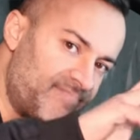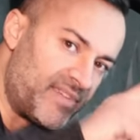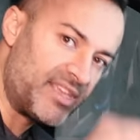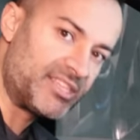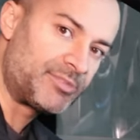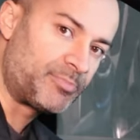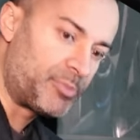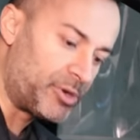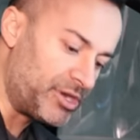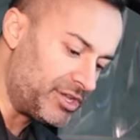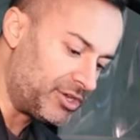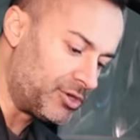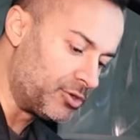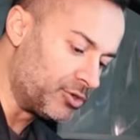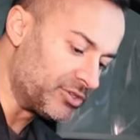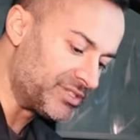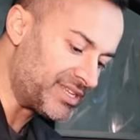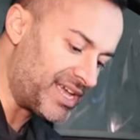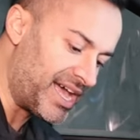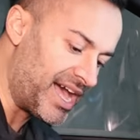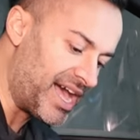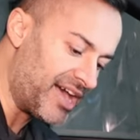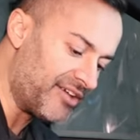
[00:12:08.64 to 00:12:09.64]
is pretty cool
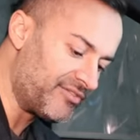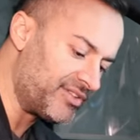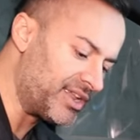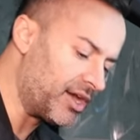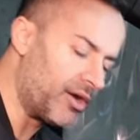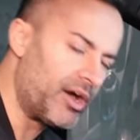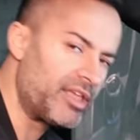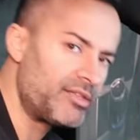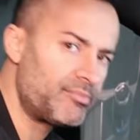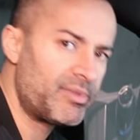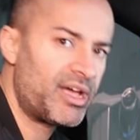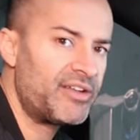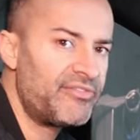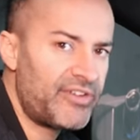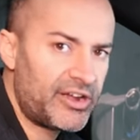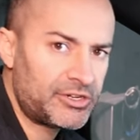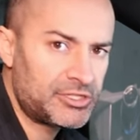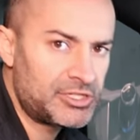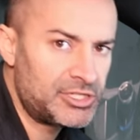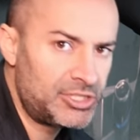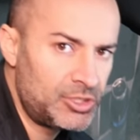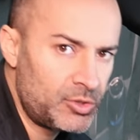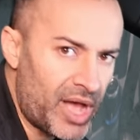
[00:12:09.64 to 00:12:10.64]
to have. Now, other
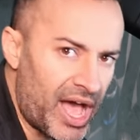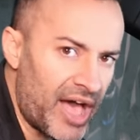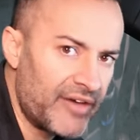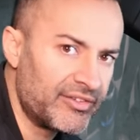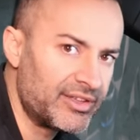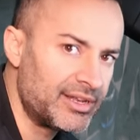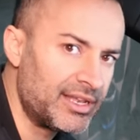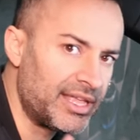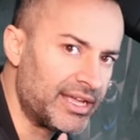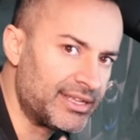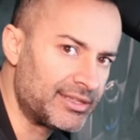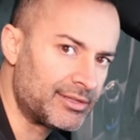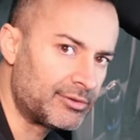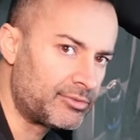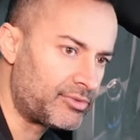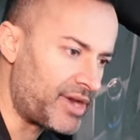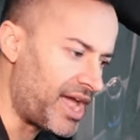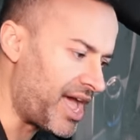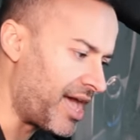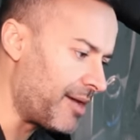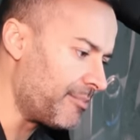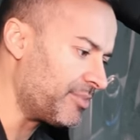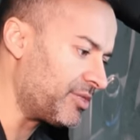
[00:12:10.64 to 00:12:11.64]
manufacturers do have it, like the
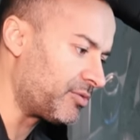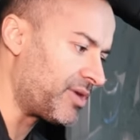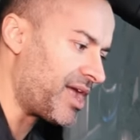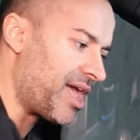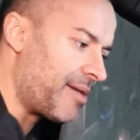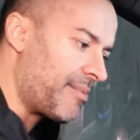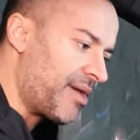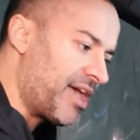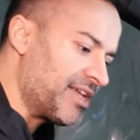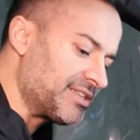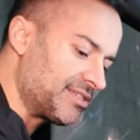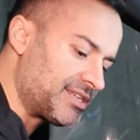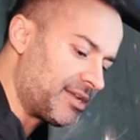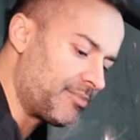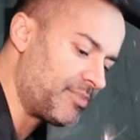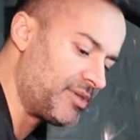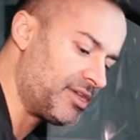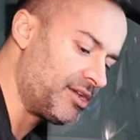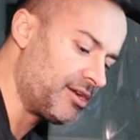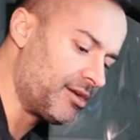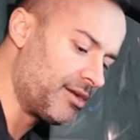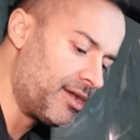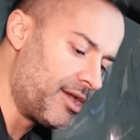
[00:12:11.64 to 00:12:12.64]
Ram. The Ram has it up
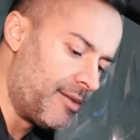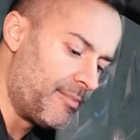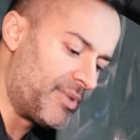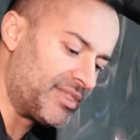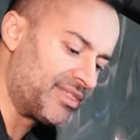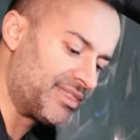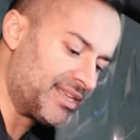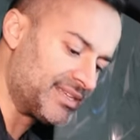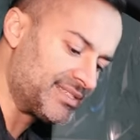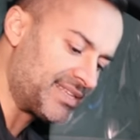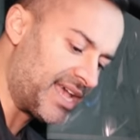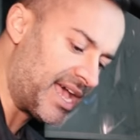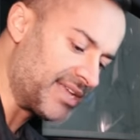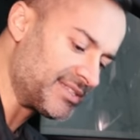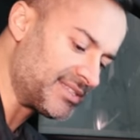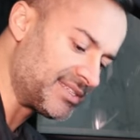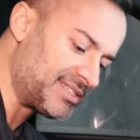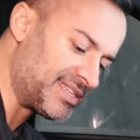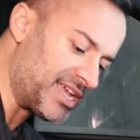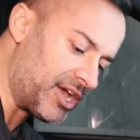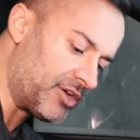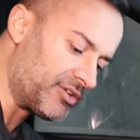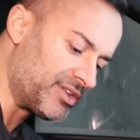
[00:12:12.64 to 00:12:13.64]
here, but this has
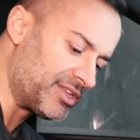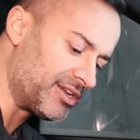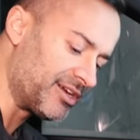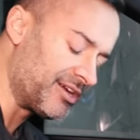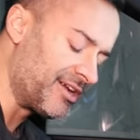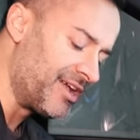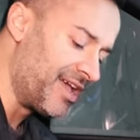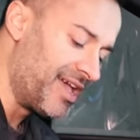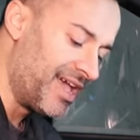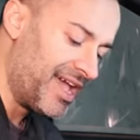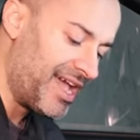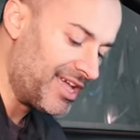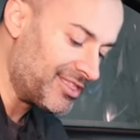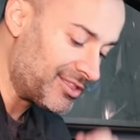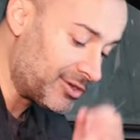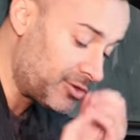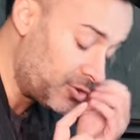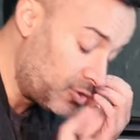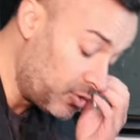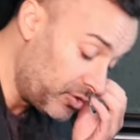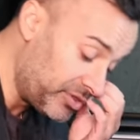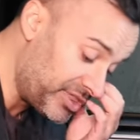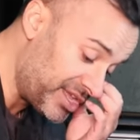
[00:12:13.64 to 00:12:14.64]
it down here. And the
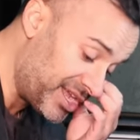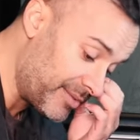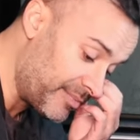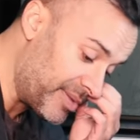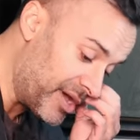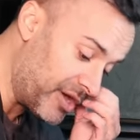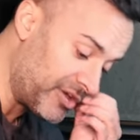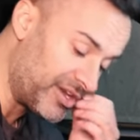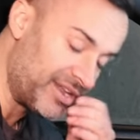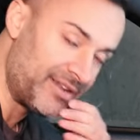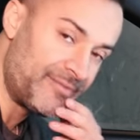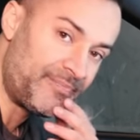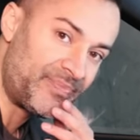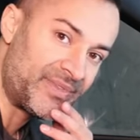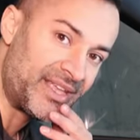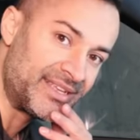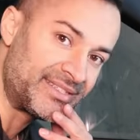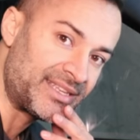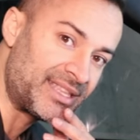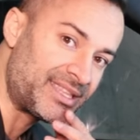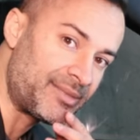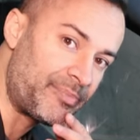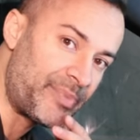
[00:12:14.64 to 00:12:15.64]
cool thing about it
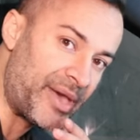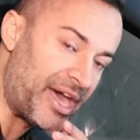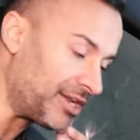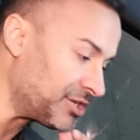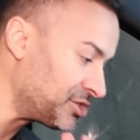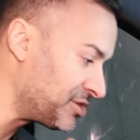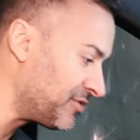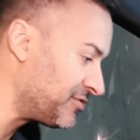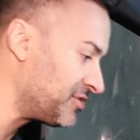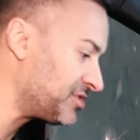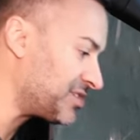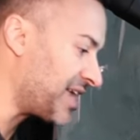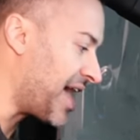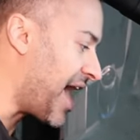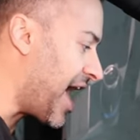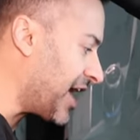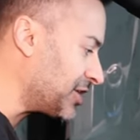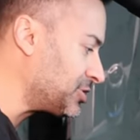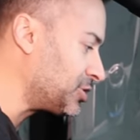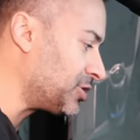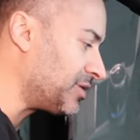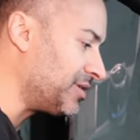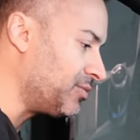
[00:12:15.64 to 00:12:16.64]
is that the paddle shifters
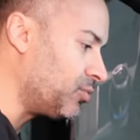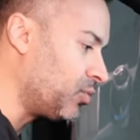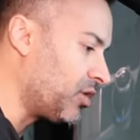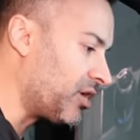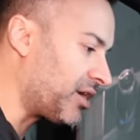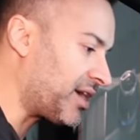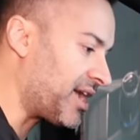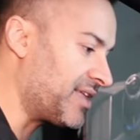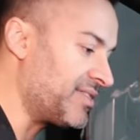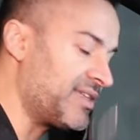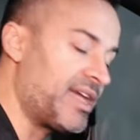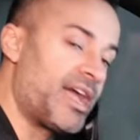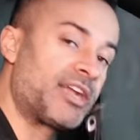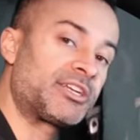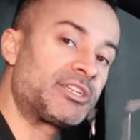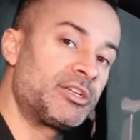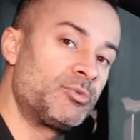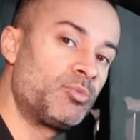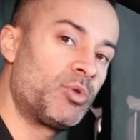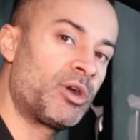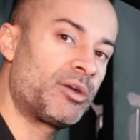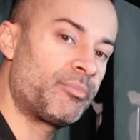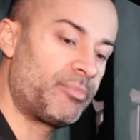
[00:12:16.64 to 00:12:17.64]
actually work, and they
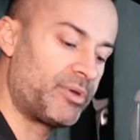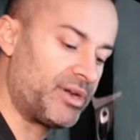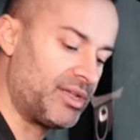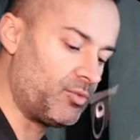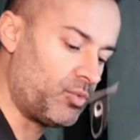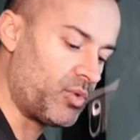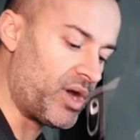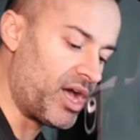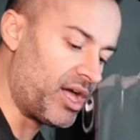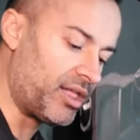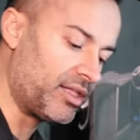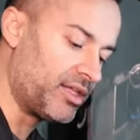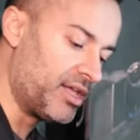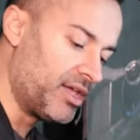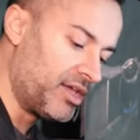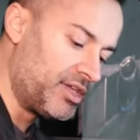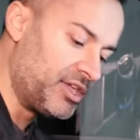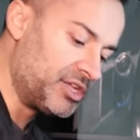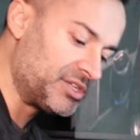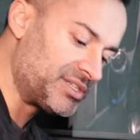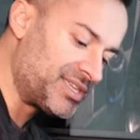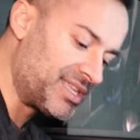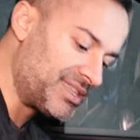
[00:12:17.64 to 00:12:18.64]
actually work pretty well.
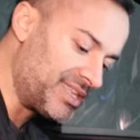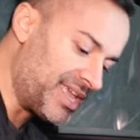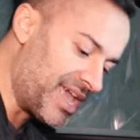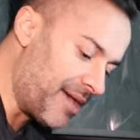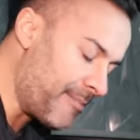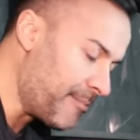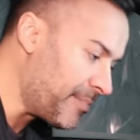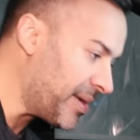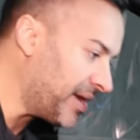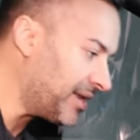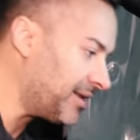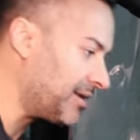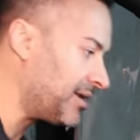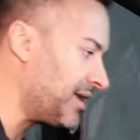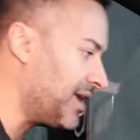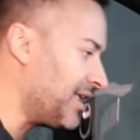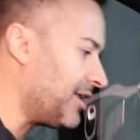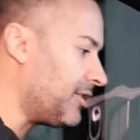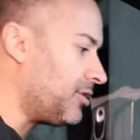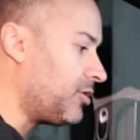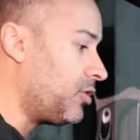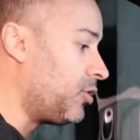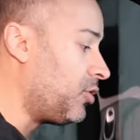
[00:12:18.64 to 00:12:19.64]
You just hit the M button,
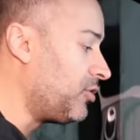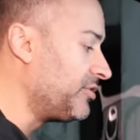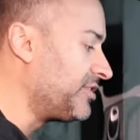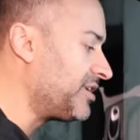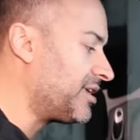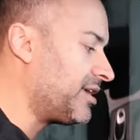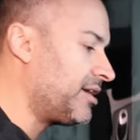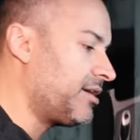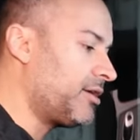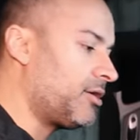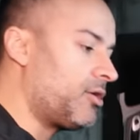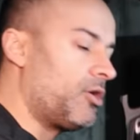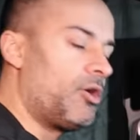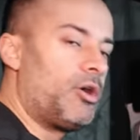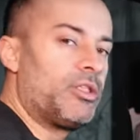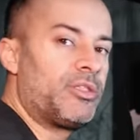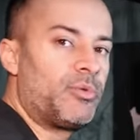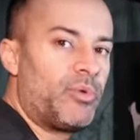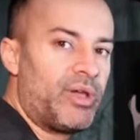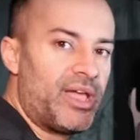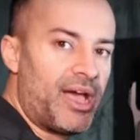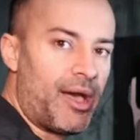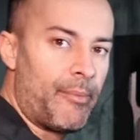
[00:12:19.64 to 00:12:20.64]
it'll hold the gear all
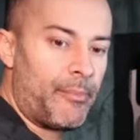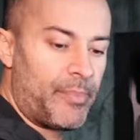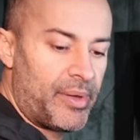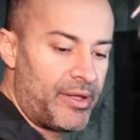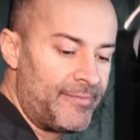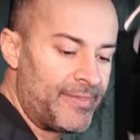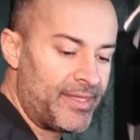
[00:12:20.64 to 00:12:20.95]
the way up.